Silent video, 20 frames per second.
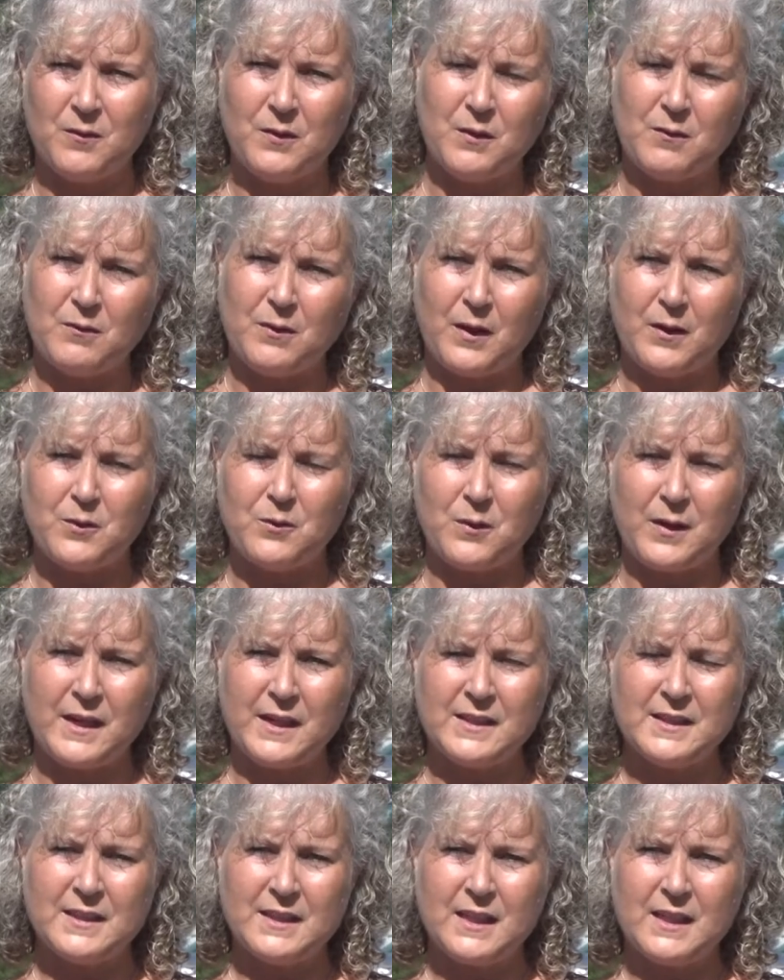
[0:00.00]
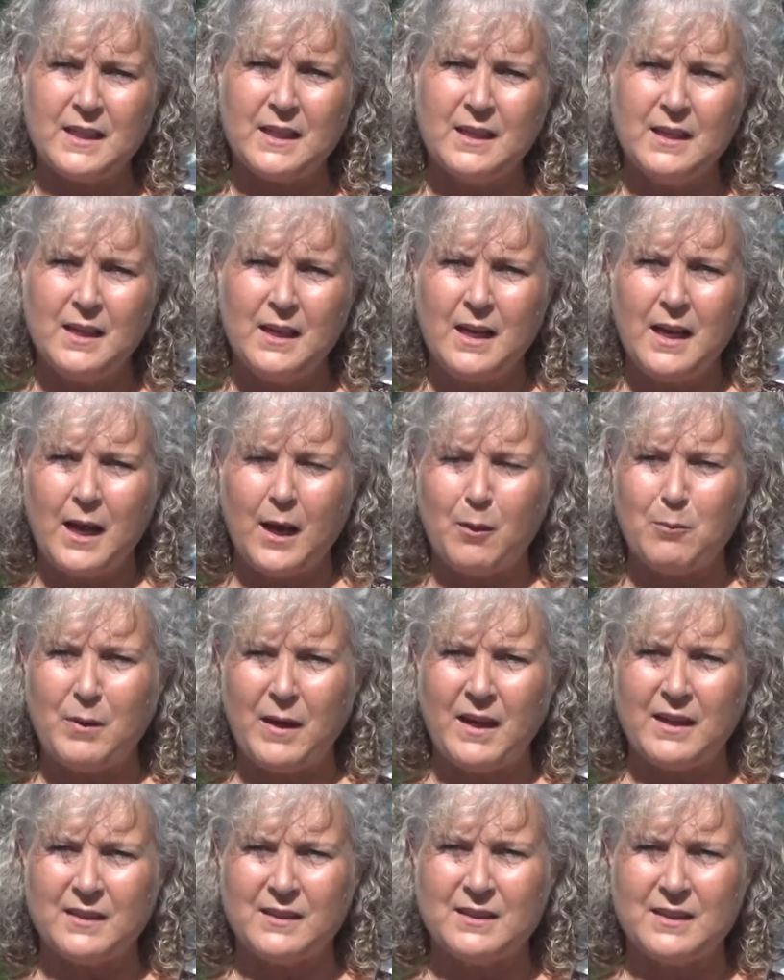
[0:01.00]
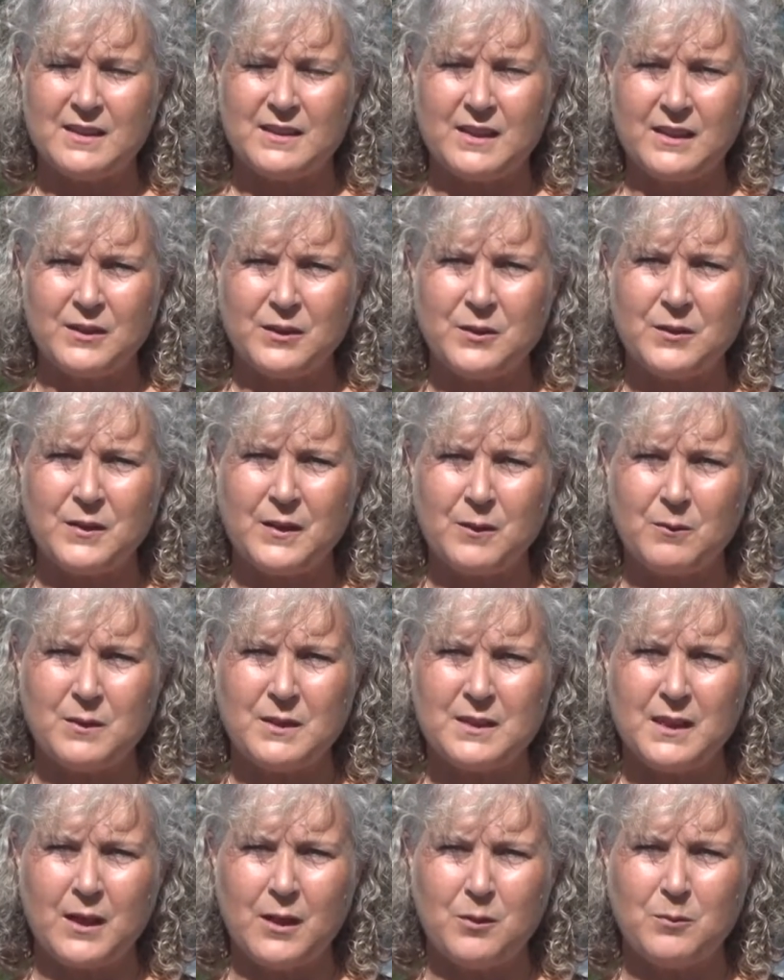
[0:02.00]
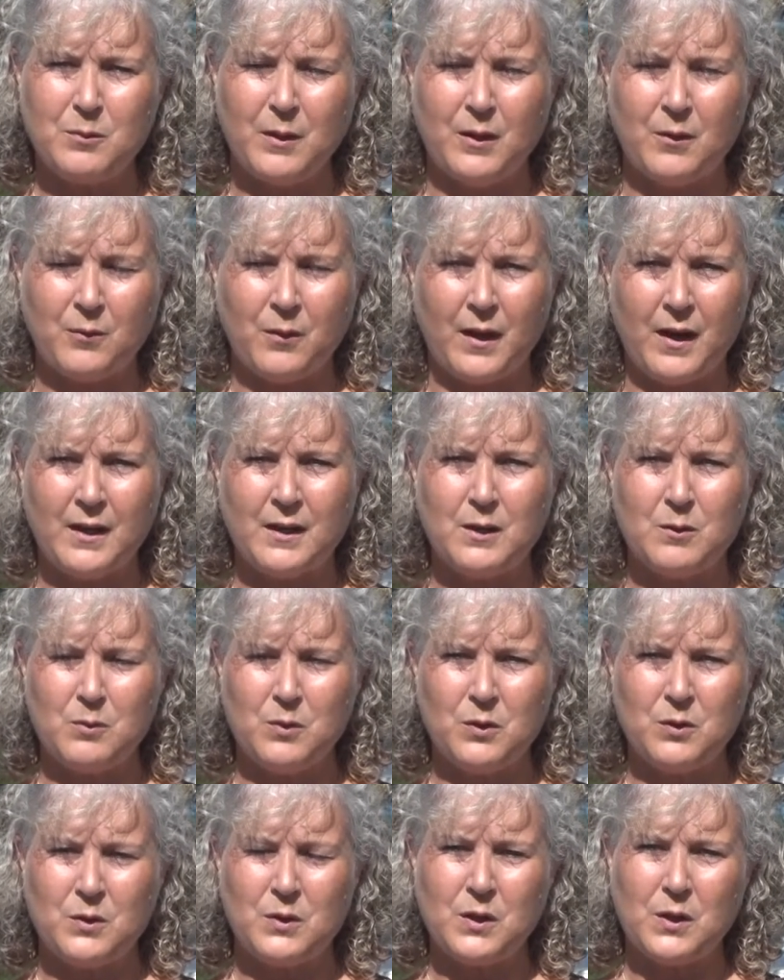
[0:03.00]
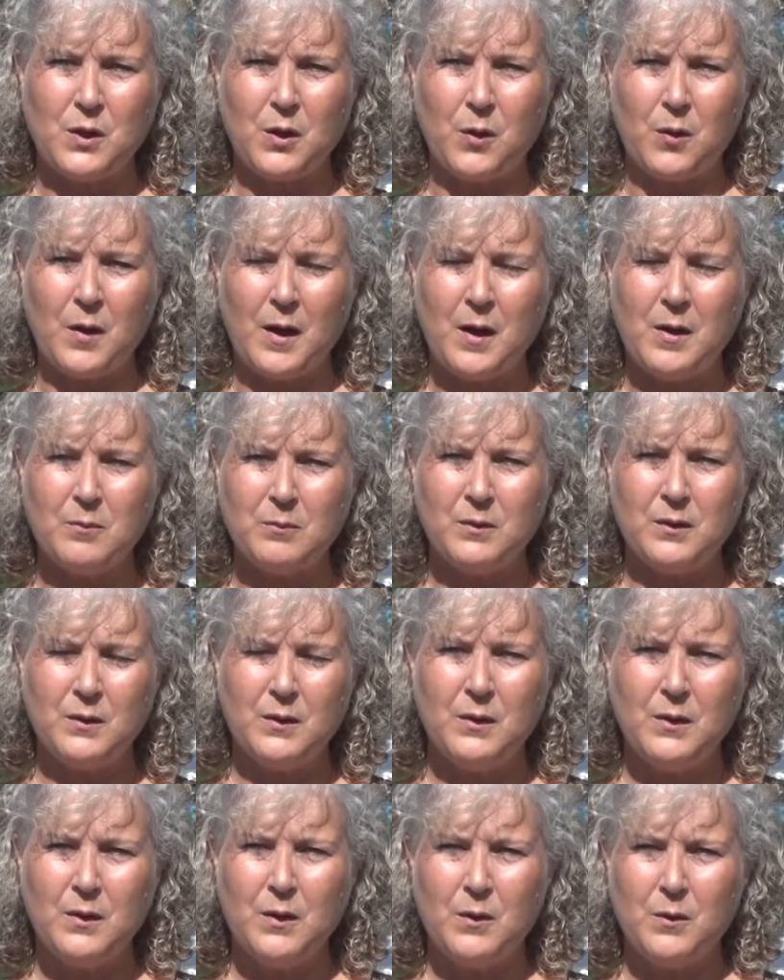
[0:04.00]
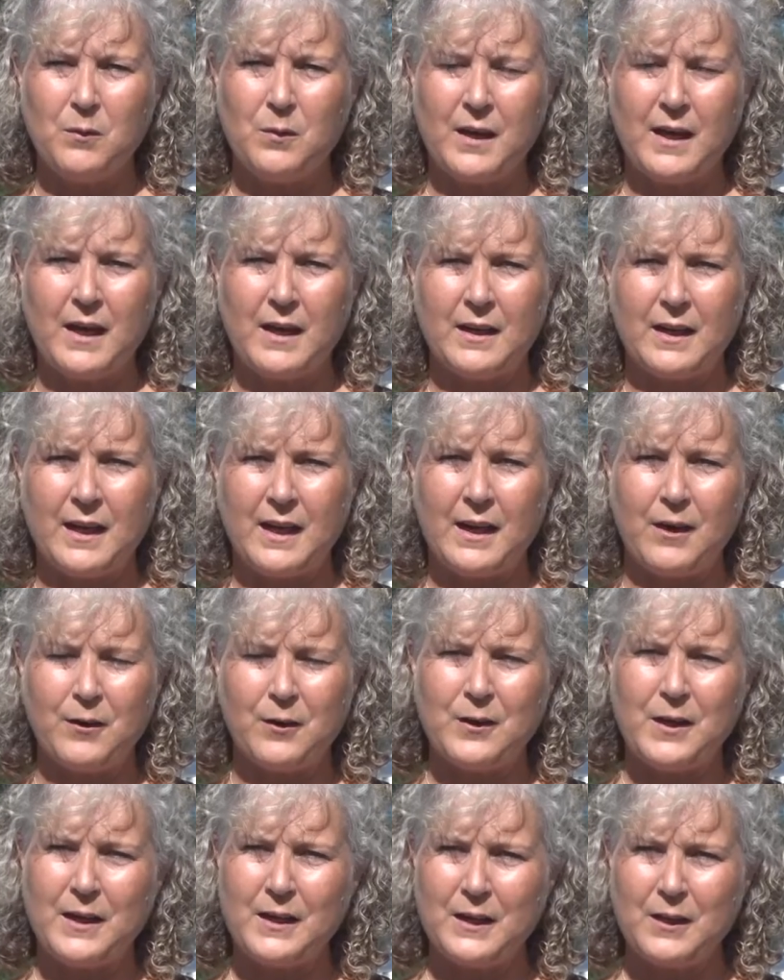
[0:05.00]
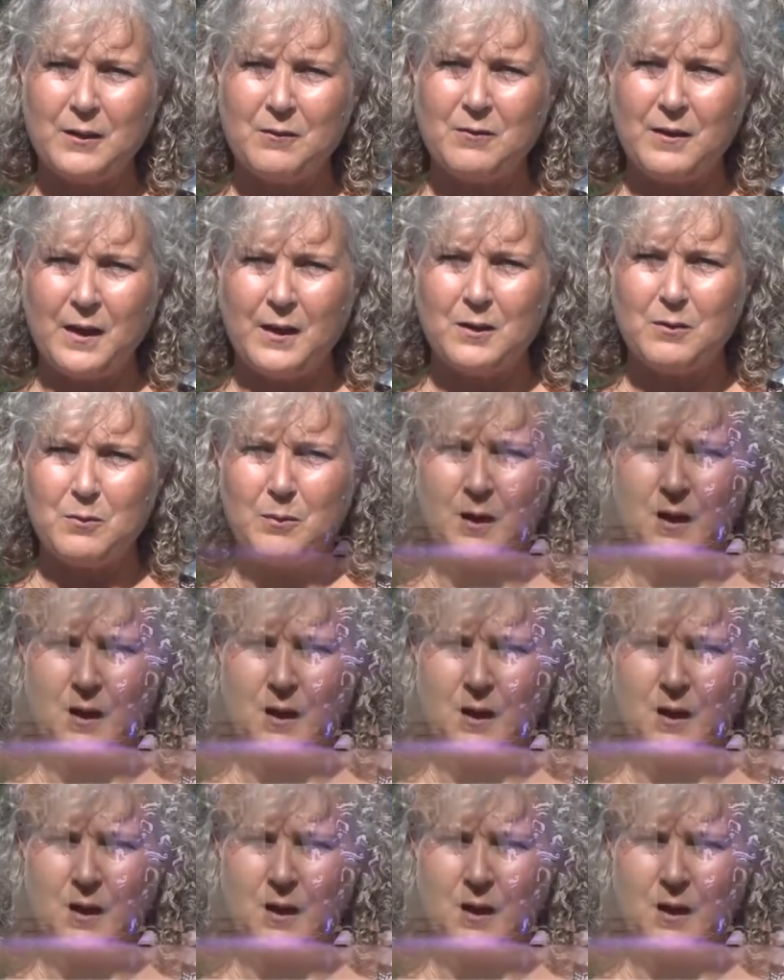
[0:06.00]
of the fundraising, a pasta dinner that was held by Ryde Community Co-op. We had a haircutting event